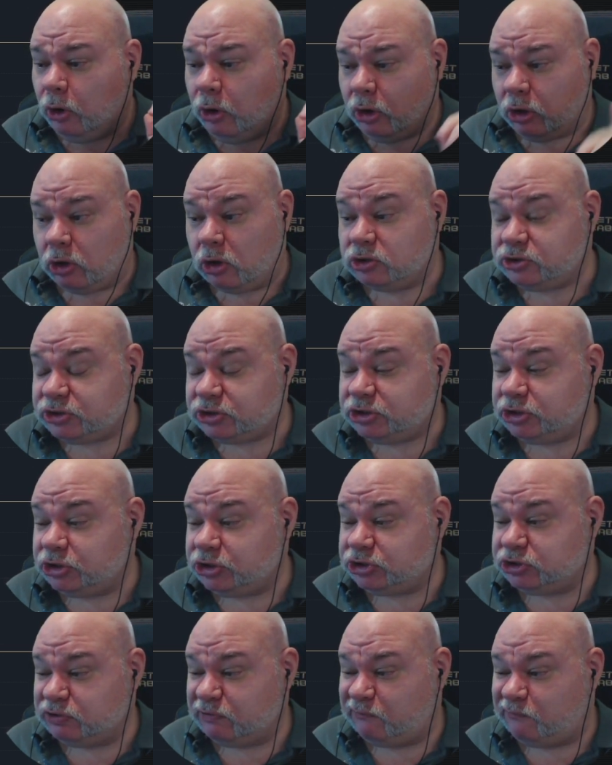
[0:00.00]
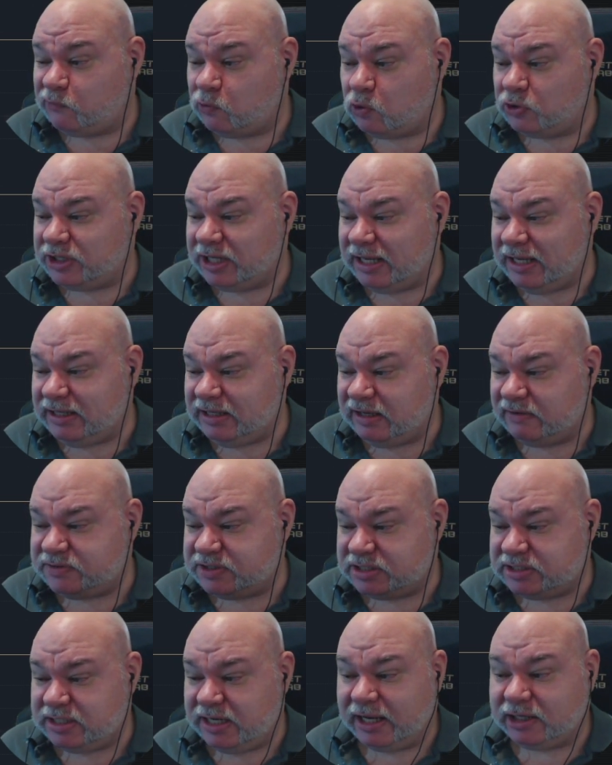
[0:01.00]
Constitution of 14 gives
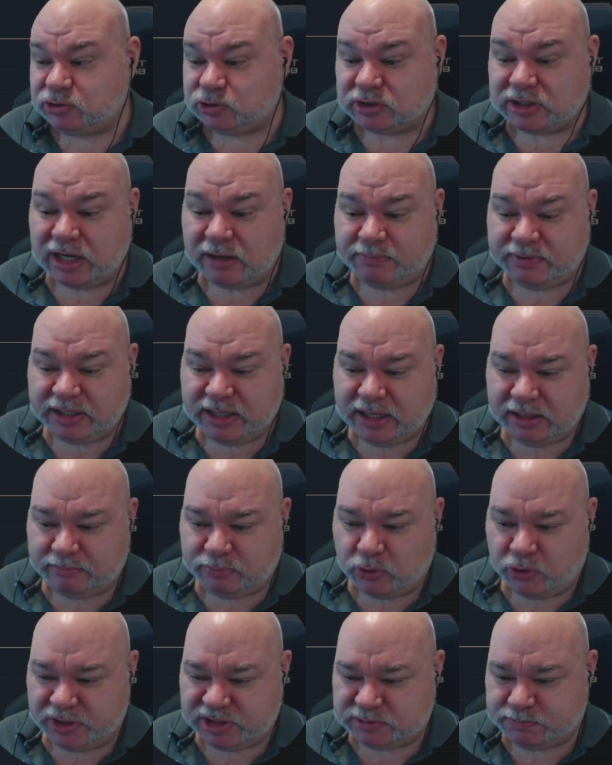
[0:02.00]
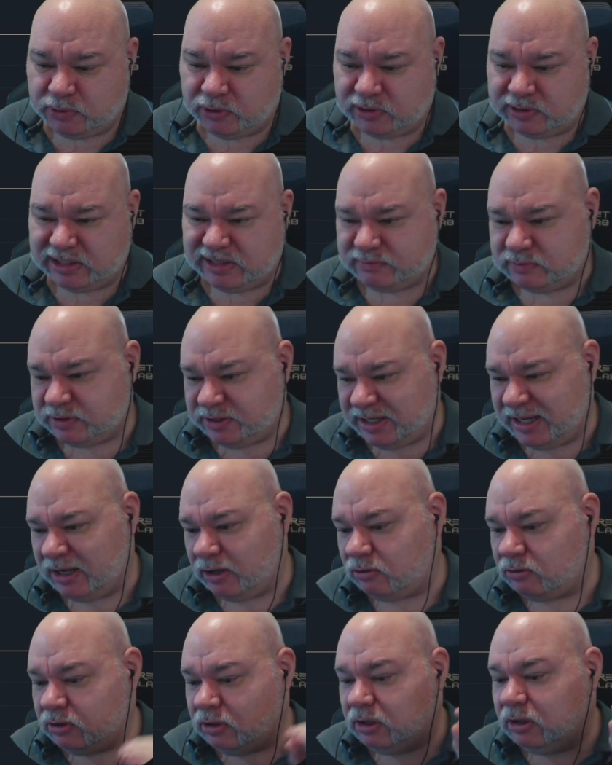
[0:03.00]
us an extra couple of hit points per level. Now,
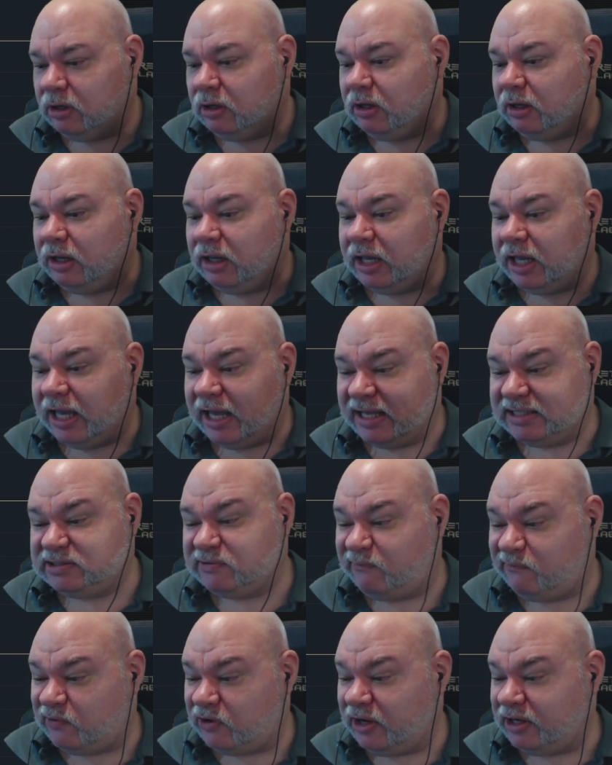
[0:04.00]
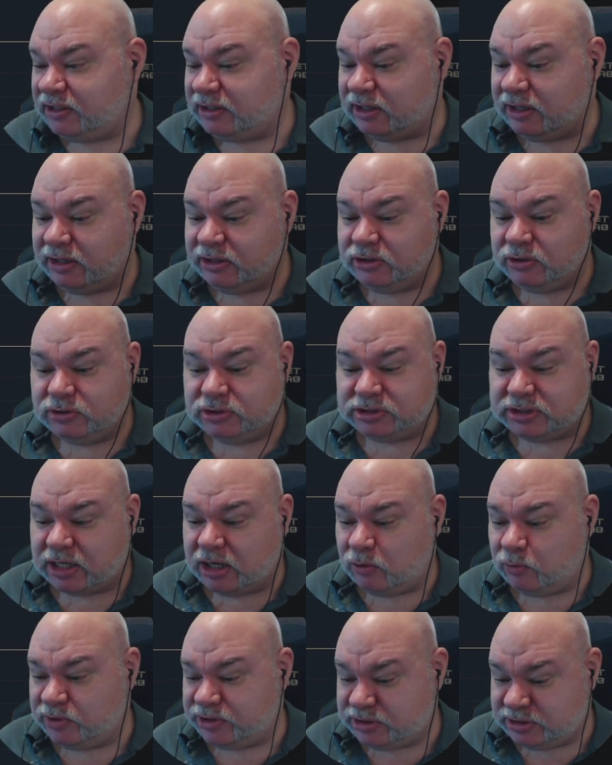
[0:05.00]
as a fighter, you
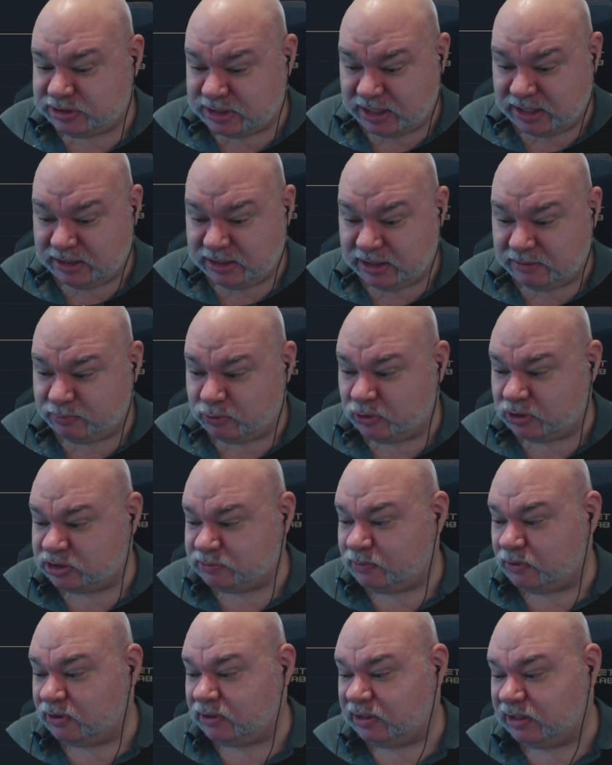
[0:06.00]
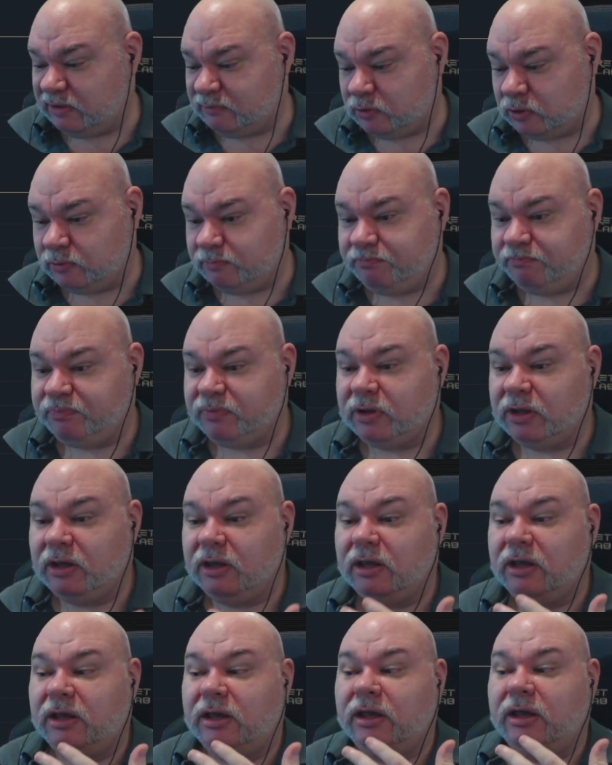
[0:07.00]
start with 10 hit points per level,
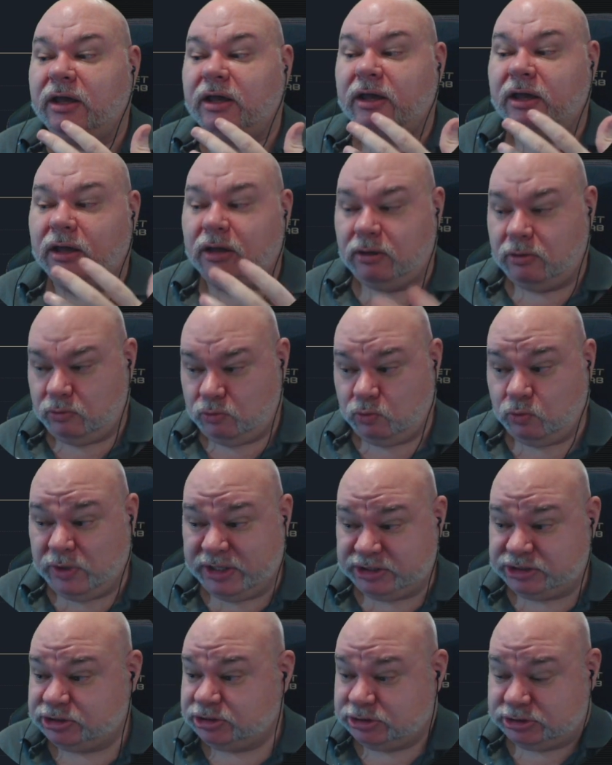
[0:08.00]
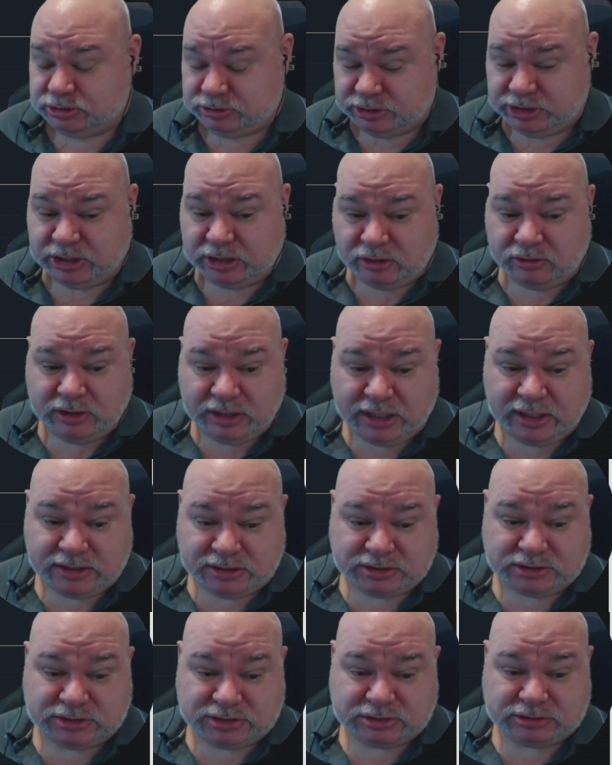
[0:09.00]
which,
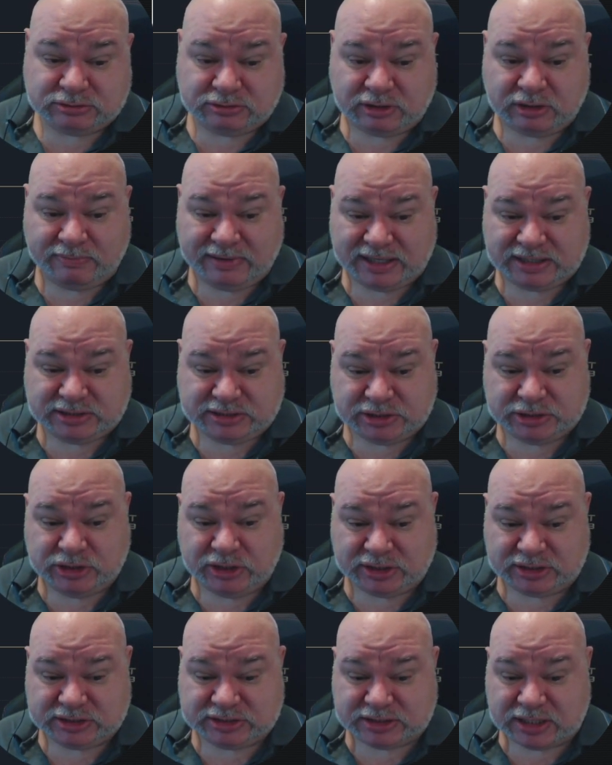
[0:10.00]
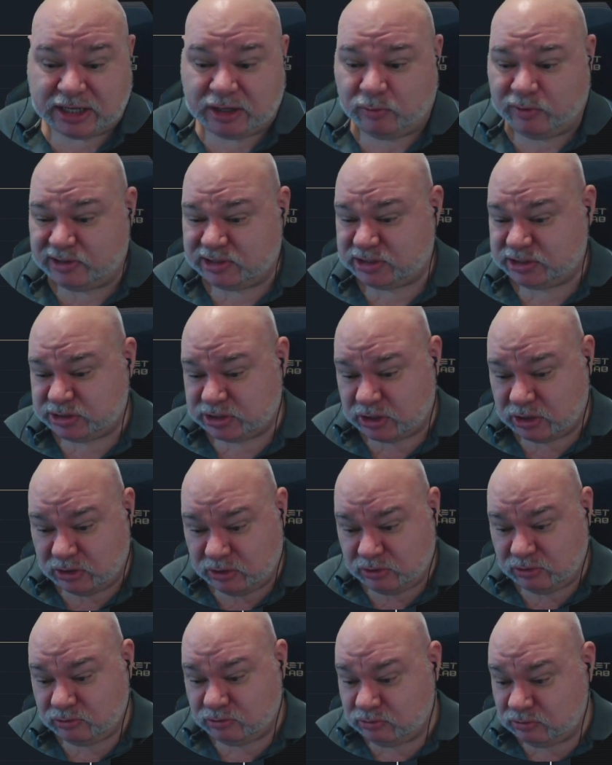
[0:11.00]
is the best that you can start with,
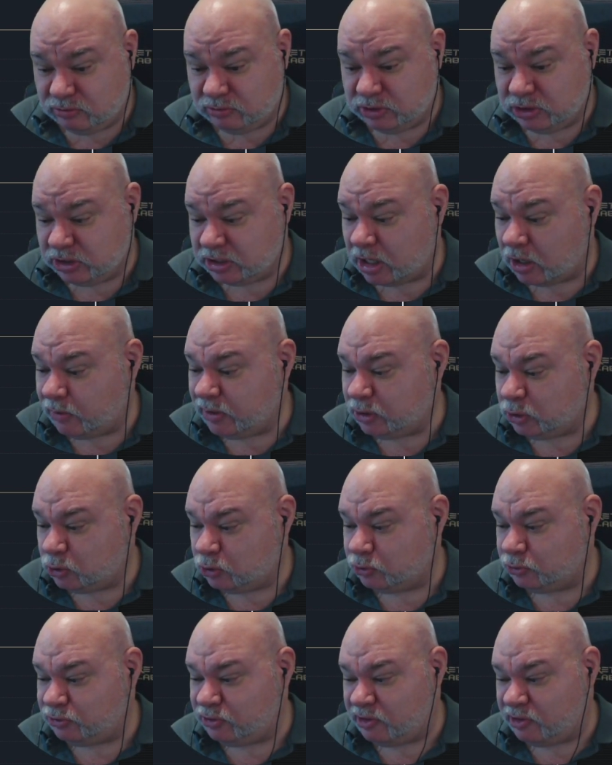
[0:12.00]
so you're going good